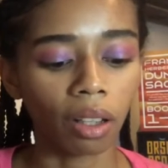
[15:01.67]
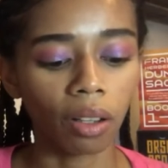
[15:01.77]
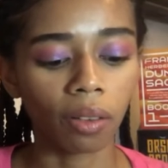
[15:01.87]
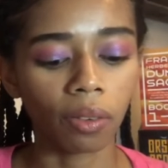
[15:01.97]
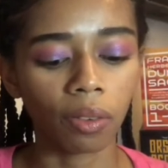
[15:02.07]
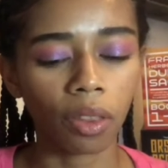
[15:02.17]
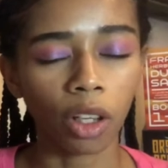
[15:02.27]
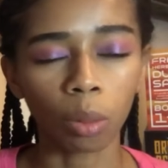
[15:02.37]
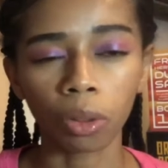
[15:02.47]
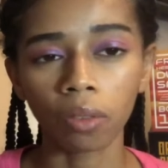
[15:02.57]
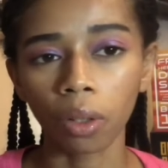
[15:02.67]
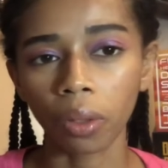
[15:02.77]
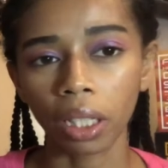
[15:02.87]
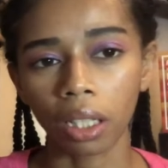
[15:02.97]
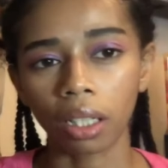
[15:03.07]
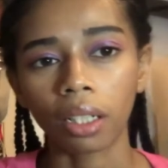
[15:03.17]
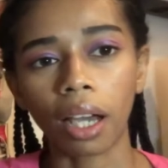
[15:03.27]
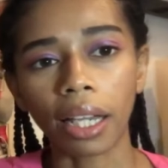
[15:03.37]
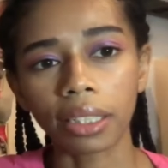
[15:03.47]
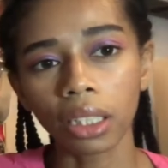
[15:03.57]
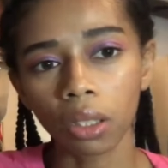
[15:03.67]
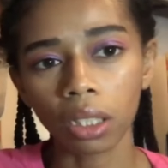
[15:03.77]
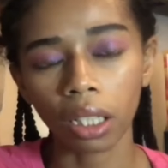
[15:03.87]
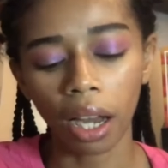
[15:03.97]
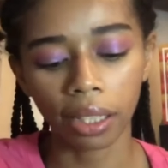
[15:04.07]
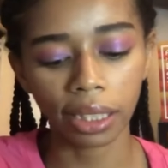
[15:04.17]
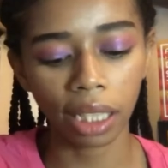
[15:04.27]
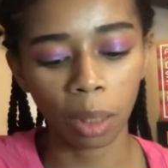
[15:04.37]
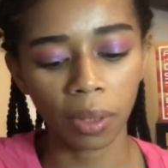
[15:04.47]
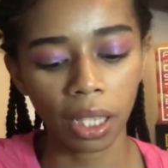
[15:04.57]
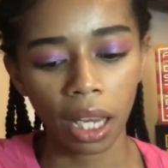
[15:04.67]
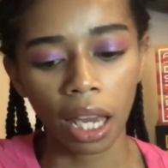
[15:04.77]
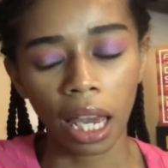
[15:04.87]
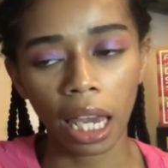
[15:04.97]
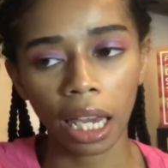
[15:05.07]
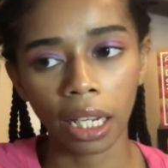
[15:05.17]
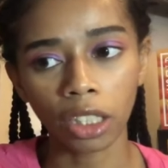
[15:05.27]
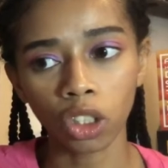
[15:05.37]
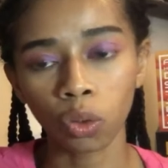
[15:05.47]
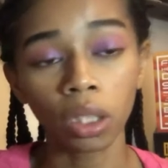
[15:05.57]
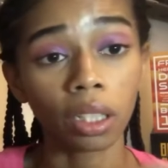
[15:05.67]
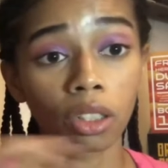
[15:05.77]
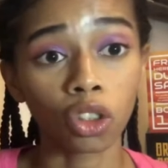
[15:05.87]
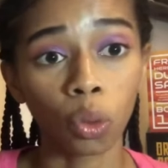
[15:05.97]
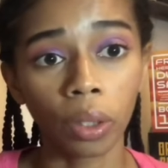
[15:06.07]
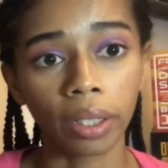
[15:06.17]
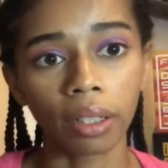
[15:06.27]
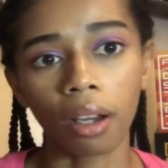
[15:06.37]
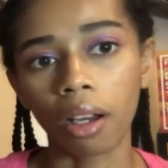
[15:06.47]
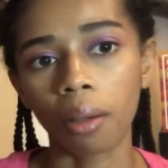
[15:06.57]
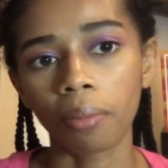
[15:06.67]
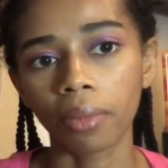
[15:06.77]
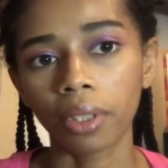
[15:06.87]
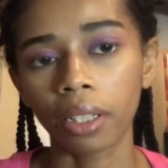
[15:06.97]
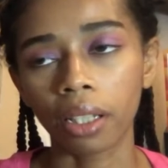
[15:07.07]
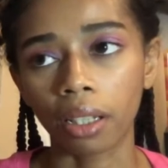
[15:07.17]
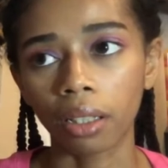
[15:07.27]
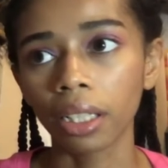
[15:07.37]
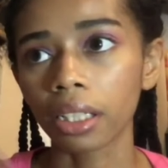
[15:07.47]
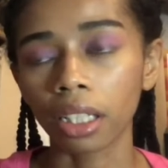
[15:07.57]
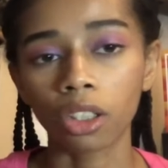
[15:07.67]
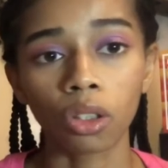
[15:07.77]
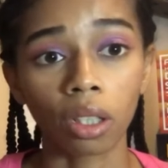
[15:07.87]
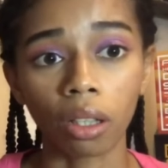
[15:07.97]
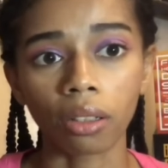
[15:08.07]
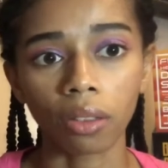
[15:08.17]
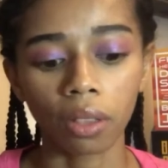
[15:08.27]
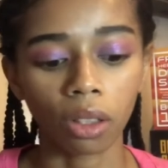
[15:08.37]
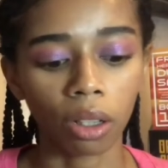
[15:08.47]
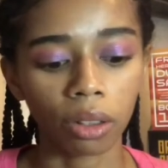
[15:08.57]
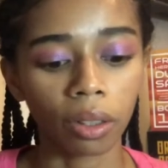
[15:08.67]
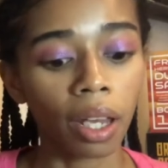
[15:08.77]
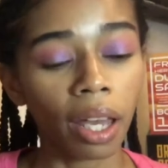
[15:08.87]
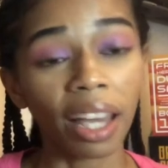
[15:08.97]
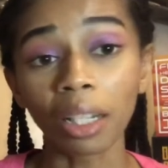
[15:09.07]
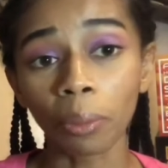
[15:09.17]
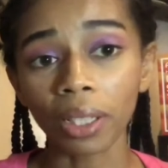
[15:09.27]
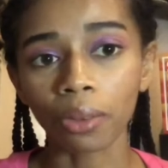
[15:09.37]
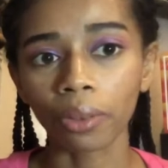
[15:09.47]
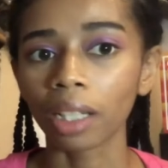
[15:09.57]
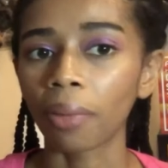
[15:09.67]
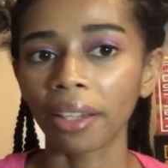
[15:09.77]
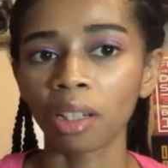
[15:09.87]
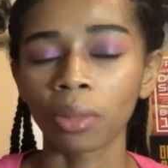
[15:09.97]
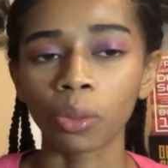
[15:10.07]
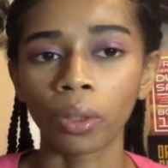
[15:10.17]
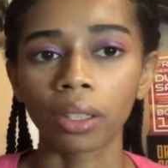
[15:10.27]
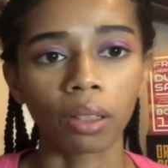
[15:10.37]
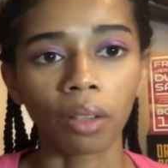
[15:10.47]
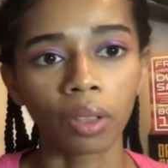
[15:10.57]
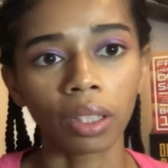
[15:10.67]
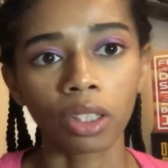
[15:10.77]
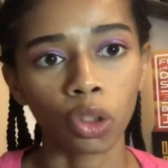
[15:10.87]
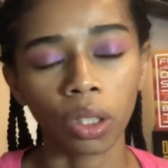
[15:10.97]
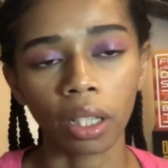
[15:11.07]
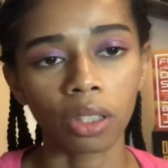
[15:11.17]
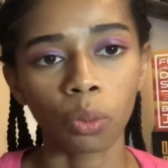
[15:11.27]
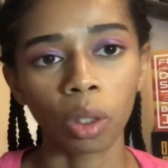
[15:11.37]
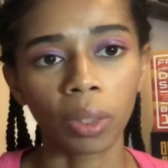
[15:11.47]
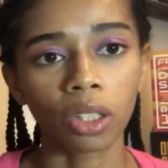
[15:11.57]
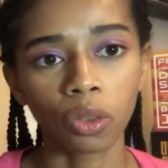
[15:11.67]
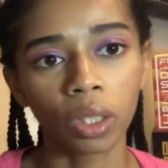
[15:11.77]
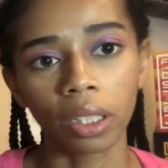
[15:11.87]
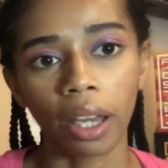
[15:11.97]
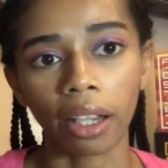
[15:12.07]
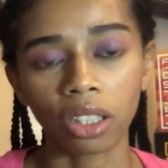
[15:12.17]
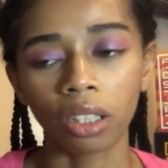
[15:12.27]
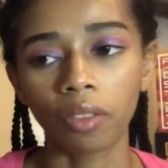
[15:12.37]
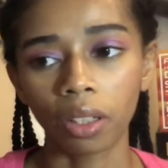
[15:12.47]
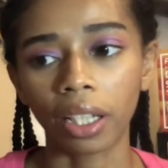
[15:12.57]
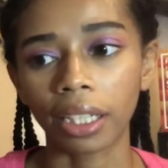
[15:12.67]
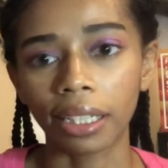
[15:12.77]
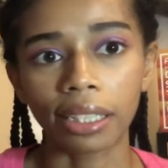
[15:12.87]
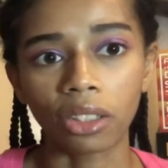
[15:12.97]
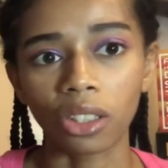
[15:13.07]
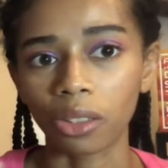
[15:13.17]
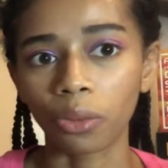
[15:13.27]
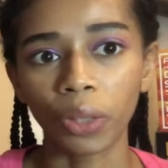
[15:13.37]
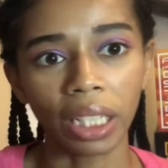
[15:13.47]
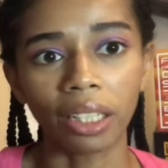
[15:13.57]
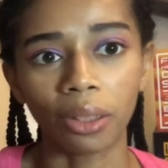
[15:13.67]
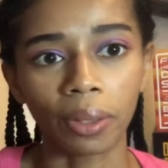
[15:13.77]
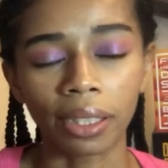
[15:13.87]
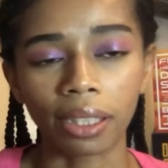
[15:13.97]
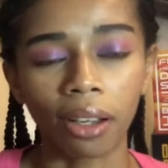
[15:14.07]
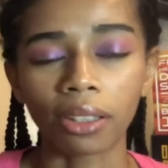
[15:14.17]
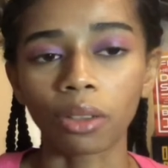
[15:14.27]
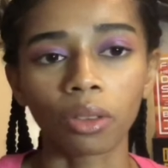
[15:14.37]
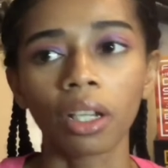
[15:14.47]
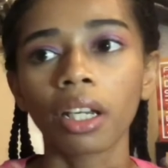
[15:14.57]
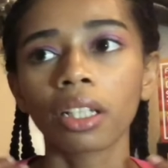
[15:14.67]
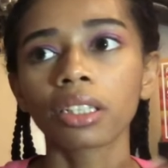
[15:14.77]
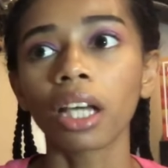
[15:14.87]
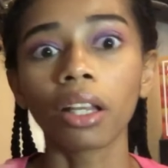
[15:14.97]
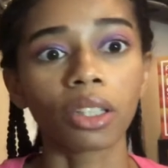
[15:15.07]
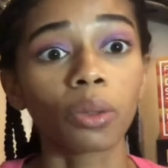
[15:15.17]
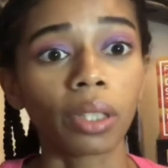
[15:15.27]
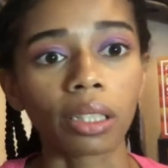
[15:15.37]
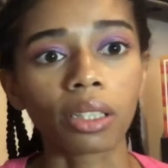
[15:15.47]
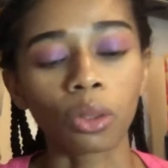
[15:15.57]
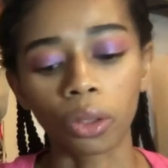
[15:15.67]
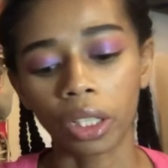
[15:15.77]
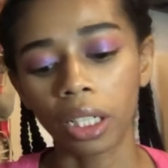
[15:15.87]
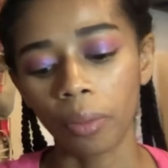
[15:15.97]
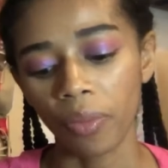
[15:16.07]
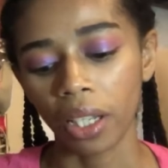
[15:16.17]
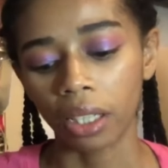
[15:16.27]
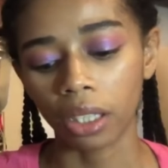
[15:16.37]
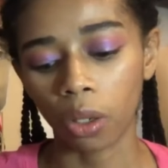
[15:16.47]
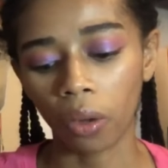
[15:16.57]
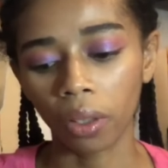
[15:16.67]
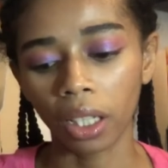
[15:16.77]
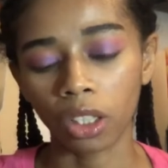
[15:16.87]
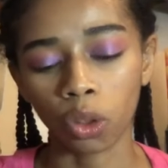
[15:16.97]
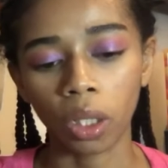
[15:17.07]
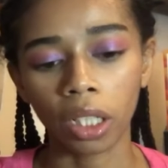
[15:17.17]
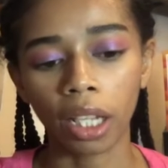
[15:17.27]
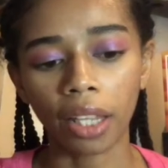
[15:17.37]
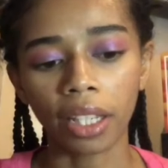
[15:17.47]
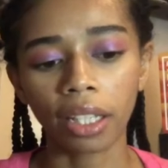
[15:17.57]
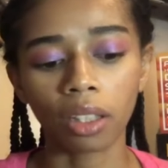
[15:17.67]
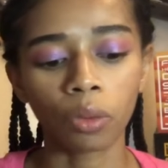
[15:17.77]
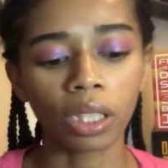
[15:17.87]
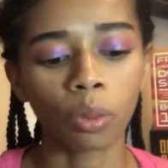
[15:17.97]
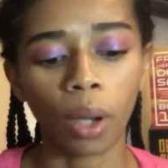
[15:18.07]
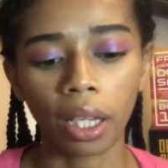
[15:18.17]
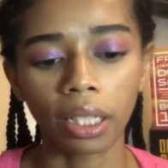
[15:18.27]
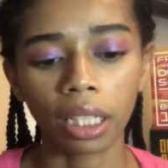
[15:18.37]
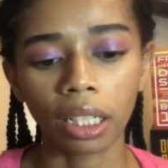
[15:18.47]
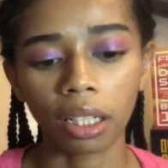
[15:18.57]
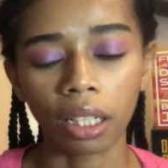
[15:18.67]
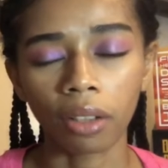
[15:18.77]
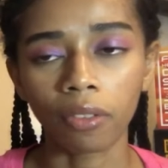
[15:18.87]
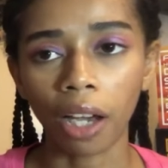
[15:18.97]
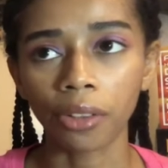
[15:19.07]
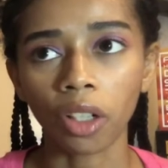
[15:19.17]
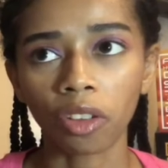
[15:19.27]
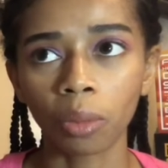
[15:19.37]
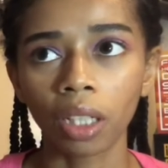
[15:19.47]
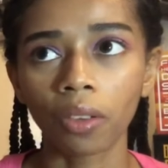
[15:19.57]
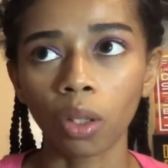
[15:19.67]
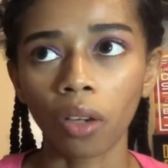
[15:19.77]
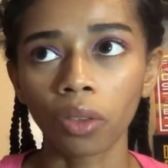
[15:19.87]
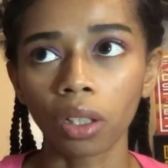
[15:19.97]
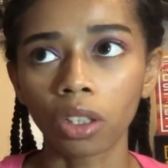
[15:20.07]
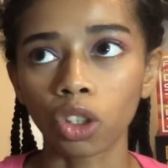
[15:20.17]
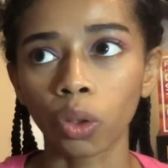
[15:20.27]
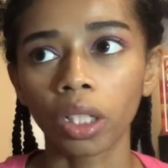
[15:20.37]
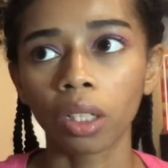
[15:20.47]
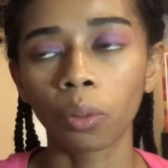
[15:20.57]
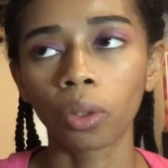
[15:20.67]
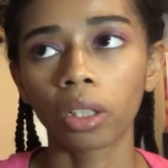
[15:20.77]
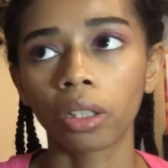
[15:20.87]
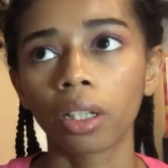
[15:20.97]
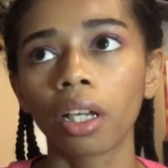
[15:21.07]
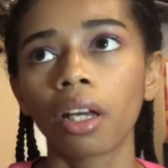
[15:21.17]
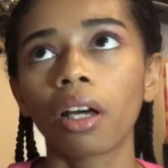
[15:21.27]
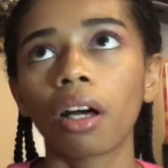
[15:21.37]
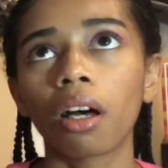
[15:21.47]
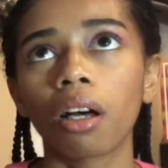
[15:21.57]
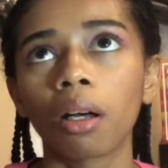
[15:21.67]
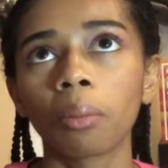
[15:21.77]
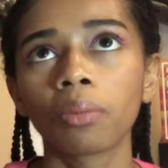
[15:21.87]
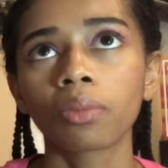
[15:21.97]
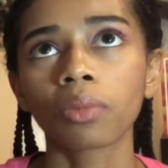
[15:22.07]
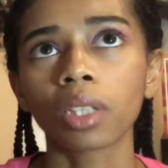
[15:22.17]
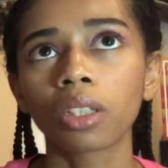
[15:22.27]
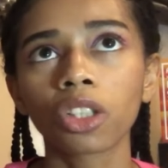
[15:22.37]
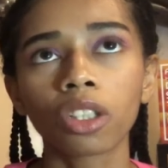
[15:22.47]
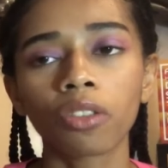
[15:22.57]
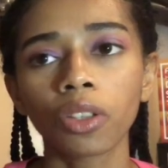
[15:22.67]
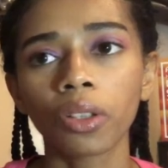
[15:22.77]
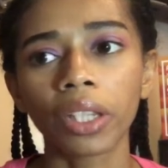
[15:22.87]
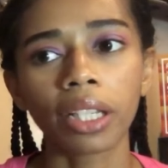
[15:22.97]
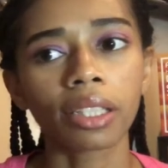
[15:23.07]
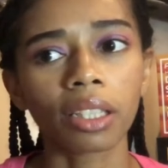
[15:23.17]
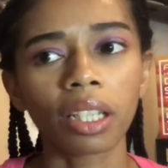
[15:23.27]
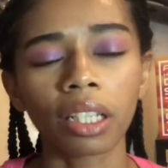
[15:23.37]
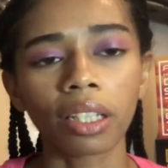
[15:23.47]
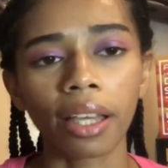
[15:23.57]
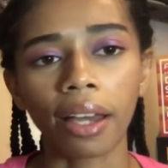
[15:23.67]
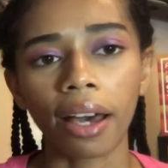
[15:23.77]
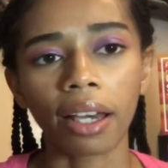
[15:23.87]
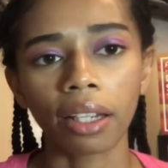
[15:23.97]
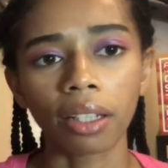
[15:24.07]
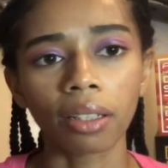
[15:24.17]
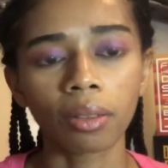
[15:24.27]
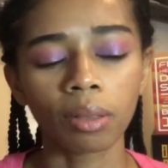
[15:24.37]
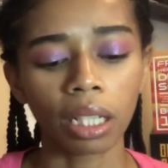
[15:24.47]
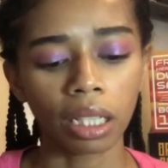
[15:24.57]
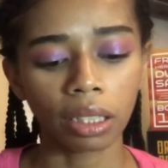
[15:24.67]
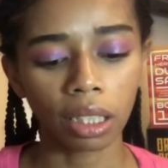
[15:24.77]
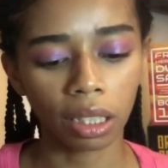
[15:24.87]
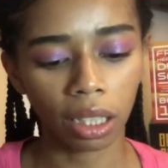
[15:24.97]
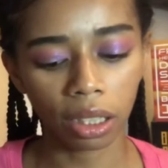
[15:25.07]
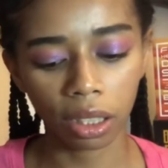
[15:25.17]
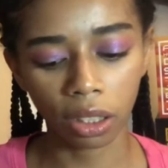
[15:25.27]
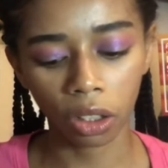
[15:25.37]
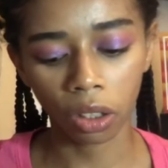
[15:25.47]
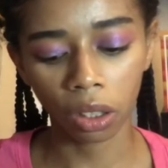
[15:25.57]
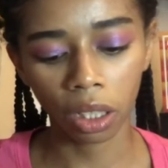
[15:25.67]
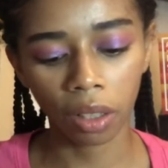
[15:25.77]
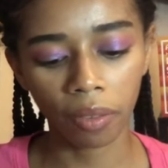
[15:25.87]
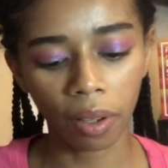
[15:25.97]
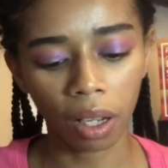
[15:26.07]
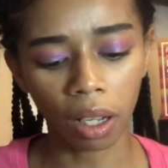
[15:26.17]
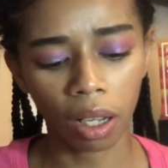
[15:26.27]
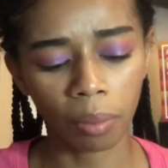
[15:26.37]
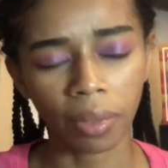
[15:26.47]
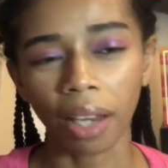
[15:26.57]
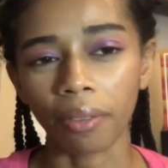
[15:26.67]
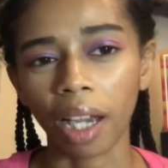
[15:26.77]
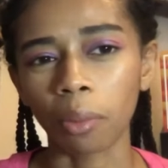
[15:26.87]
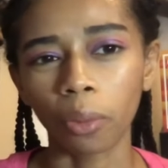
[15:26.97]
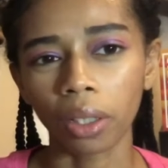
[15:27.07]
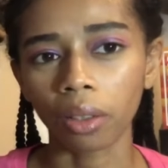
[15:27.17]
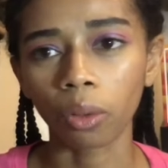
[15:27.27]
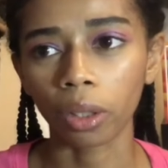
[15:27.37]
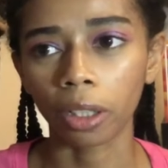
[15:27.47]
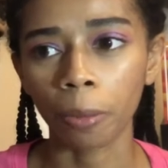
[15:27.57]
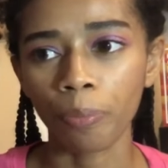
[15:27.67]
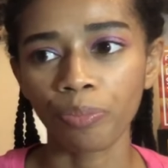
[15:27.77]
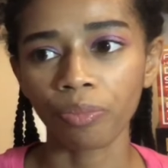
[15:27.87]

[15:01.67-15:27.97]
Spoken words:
of thought-provoking ideals and concepts, and I just really enjoyed the listening to the thoughts of this author, and it was read by him as well, so I really enjoyed that as well, because you really actually feel like he's just reading you his thoughts and telling you his story, so I really enjoyed it. I think the reason why I didn't get a 5-star for me, even though I really enjoyed it, were just a few things in it that I didn't necessarily not vibe with or